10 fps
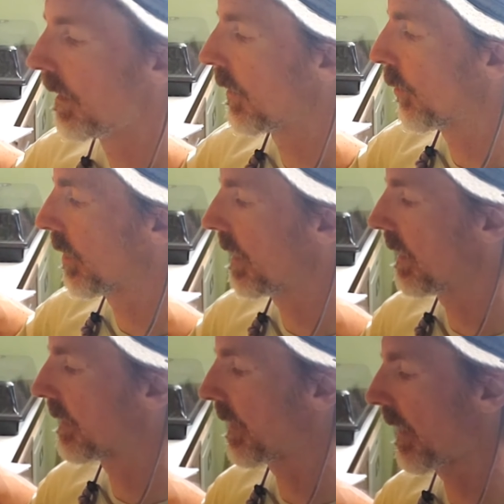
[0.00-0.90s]
There are
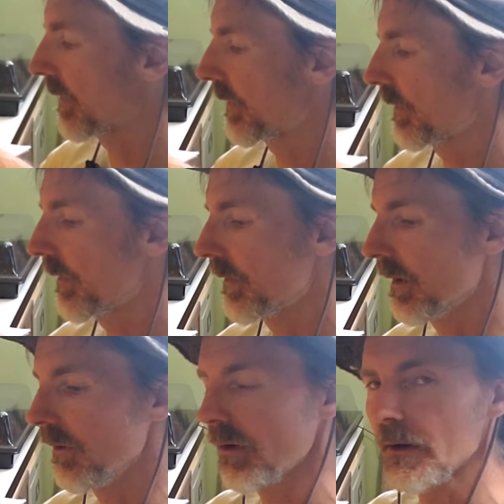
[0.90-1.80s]
plenty of tests that
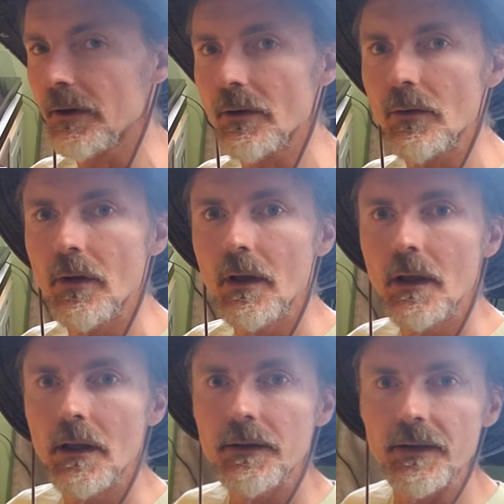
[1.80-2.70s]
you can do
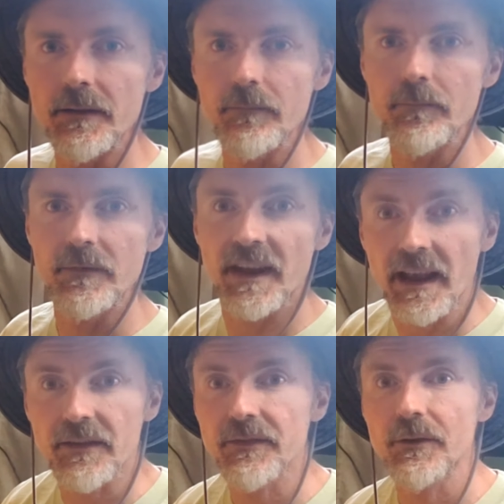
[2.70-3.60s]
to
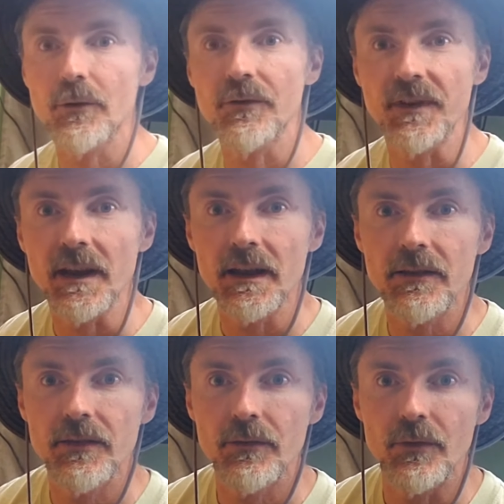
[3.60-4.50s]
test your
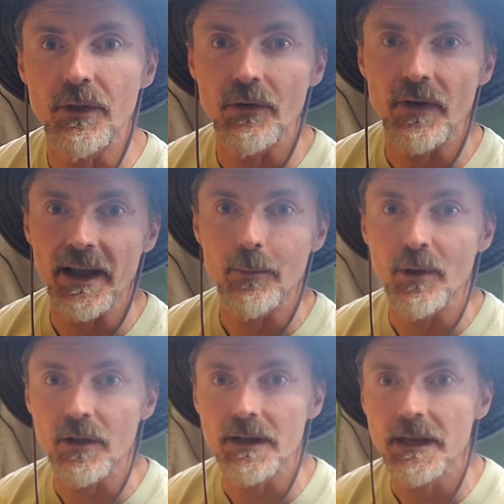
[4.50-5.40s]
seeds for their
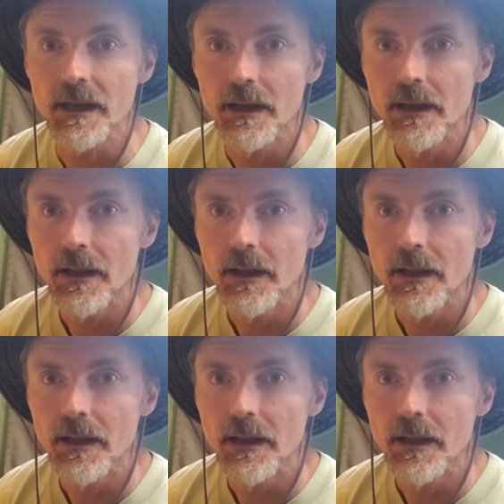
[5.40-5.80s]
viability,